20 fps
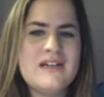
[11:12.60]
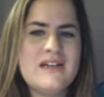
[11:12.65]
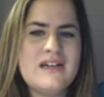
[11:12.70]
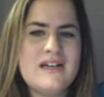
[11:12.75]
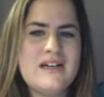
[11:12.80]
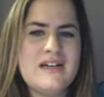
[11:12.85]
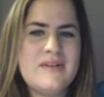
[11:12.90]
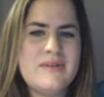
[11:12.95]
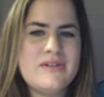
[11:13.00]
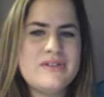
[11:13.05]

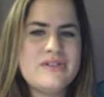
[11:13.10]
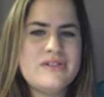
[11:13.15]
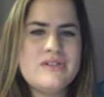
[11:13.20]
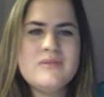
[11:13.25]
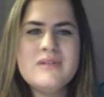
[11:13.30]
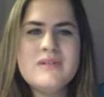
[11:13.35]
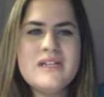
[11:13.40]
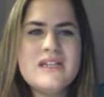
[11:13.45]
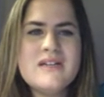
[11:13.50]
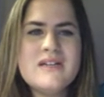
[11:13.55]
There's too
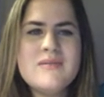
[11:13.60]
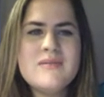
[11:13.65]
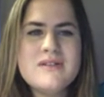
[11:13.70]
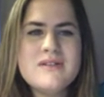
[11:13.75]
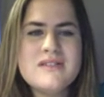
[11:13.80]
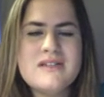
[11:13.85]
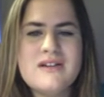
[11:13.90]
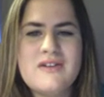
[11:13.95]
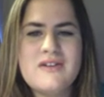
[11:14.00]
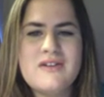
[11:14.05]
many
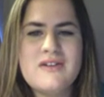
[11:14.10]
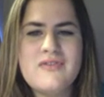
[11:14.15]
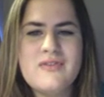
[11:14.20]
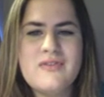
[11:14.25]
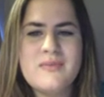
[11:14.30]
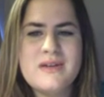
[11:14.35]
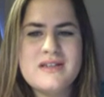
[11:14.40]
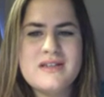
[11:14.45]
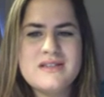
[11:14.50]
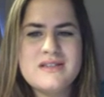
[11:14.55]
numbers here for
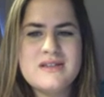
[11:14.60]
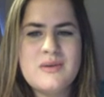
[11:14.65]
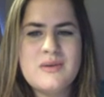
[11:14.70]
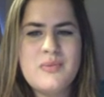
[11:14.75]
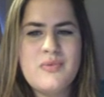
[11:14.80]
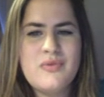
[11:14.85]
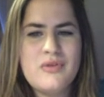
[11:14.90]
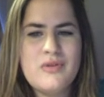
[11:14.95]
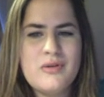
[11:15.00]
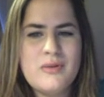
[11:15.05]
my slope
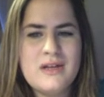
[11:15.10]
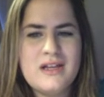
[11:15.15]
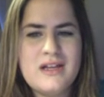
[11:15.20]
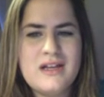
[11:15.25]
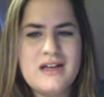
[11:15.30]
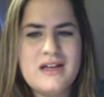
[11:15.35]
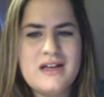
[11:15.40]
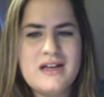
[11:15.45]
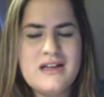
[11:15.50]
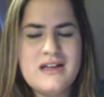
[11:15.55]

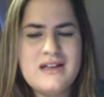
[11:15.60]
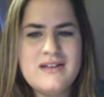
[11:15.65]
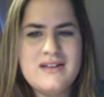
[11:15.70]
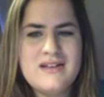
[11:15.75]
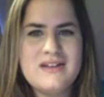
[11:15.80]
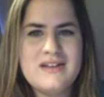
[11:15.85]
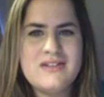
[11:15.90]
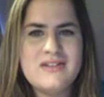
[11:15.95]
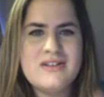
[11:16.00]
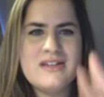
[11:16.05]
formula.
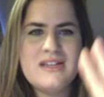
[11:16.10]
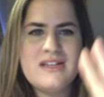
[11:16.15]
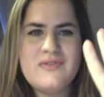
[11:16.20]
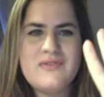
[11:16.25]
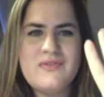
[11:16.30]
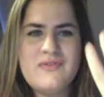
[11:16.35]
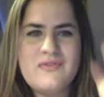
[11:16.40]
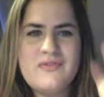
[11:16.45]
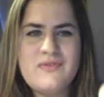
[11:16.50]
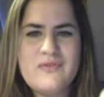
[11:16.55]
I only need
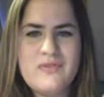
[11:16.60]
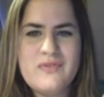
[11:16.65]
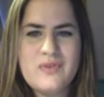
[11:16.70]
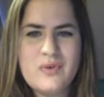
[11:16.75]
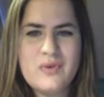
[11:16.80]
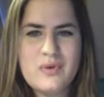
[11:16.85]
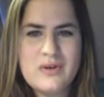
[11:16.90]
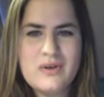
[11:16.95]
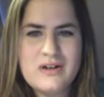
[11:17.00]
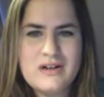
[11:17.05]

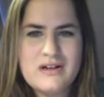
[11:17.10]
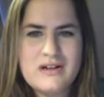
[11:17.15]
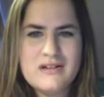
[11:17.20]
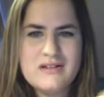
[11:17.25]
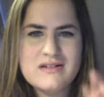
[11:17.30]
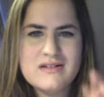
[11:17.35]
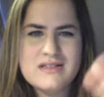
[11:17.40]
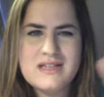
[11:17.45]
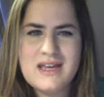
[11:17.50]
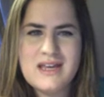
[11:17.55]
4, and
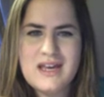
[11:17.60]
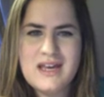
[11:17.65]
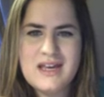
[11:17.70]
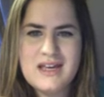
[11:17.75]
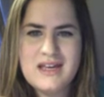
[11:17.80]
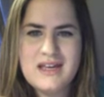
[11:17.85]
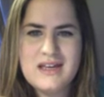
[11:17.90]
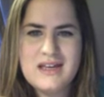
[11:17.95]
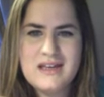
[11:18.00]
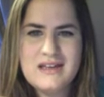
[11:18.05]
there's
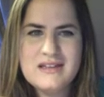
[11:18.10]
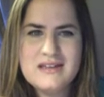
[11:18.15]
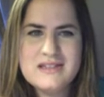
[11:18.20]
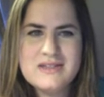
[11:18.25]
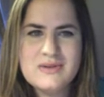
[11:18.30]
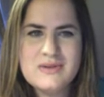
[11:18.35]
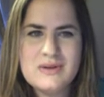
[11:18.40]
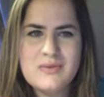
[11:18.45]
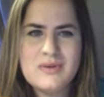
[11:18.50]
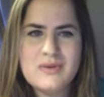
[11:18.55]
8, so
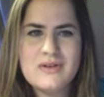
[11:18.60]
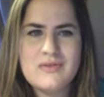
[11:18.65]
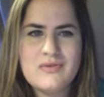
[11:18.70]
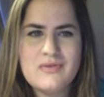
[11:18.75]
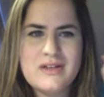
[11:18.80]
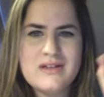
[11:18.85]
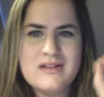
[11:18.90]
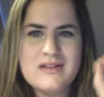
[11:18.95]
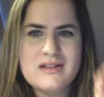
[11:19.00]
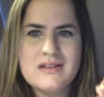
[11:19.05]
I want to
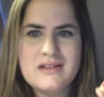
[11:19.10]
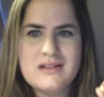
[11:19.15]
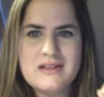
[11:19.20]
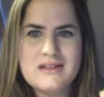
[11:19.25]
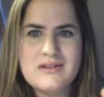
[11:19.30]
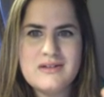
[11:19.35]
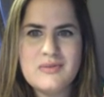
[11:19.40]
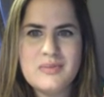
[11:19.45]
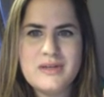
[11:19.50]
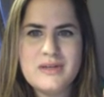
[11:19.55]
read a
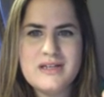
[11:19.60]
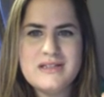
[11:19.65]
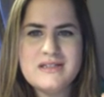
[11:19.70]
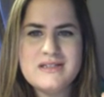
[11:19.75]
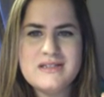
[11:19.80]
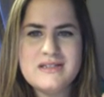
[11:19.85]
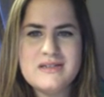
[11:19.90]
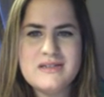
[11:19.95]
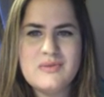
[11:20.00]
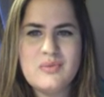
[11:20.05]
little bit
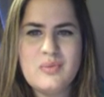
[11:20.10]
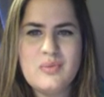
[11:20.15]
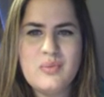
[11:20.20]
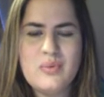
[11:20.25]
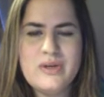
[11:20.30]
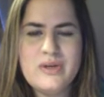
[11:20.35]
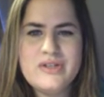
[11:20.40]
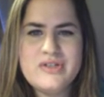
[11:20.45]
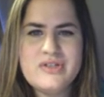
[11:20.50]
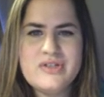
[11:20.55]
to see
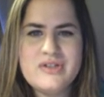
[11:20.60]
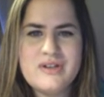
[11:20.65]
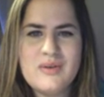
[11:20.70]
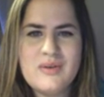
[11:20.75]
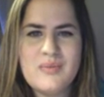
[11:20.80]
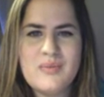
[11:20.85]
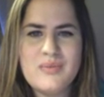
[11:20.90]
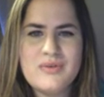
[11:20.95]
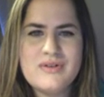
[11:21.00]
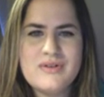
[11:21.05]
which
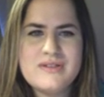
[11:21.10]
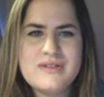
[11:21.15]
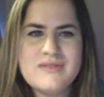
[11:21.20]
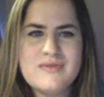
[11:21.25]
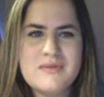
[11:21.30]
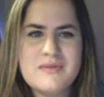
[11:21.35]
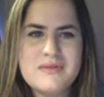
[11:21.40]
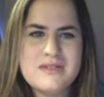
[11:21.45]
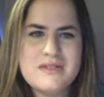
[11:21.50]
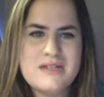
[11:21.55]
numbers
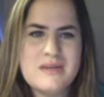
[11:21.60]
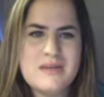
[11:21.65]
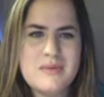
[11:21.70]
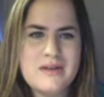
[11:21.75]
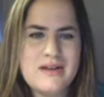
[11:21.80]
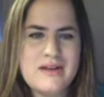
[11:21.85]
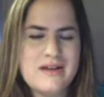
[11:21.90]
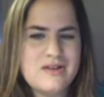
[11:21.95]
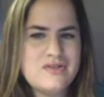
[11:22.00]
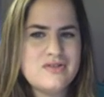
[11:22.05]
from the table I
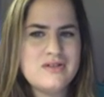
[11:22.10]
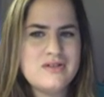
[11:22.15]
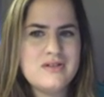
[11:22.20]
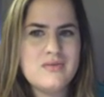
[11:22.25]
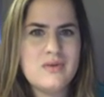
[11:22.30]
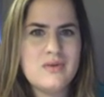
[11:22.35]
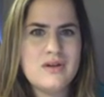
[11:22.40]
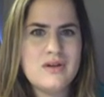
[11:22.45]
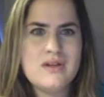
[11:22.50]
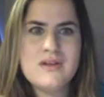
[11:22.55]
actually
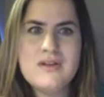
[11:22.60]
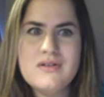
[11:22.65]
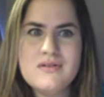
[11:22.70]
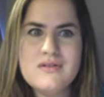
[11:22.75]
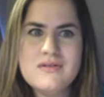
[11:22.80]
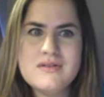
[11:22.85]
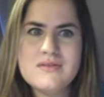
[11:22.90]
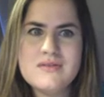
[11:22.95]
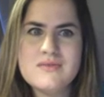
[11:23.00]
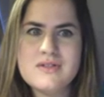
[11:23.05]
want to
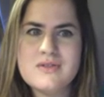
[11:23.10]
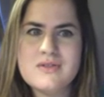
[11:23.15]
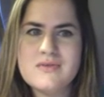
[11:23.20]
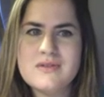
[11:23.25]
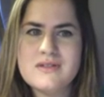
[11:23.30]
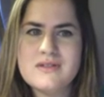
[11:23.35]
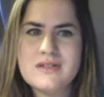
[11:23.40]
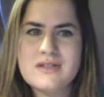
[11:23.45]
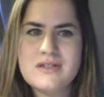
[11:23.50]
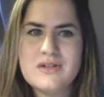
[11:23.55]
use and which
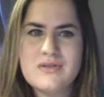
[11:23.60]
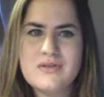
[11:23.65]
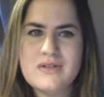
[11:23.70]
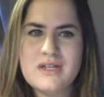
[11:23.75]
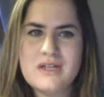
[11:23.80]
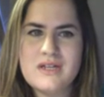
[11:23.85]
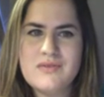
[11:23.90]
ones I don't need.